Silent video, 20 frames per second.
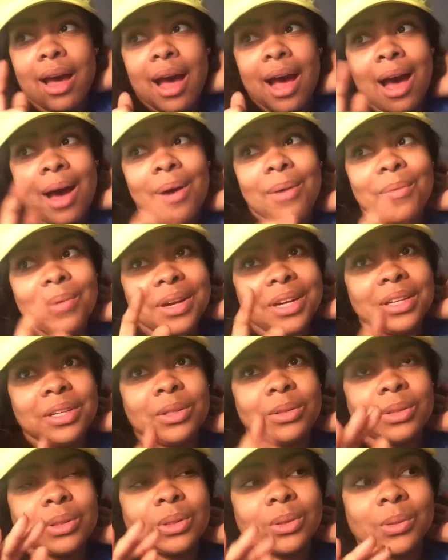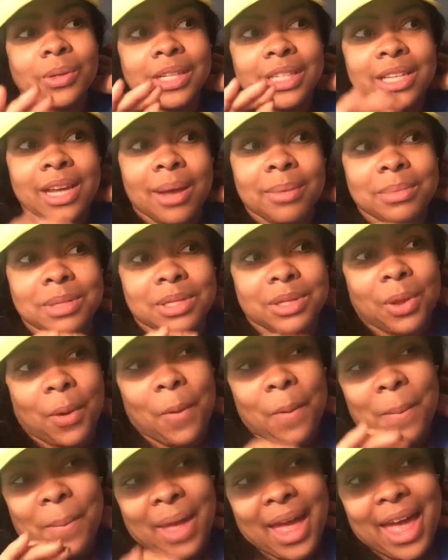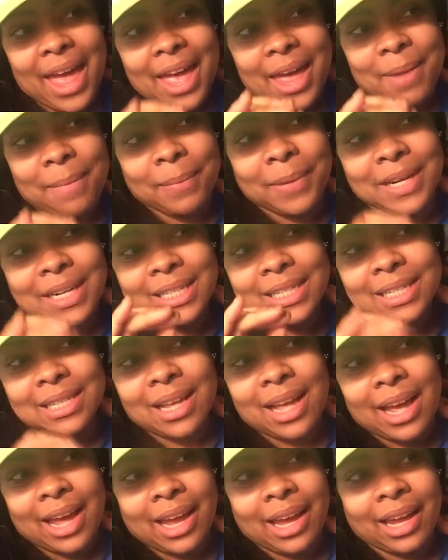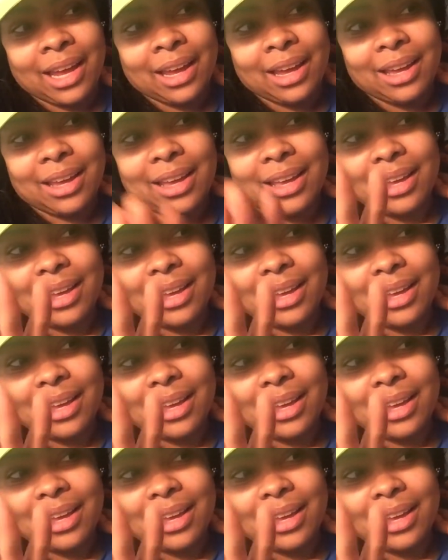I want to do story time so bad, but it's like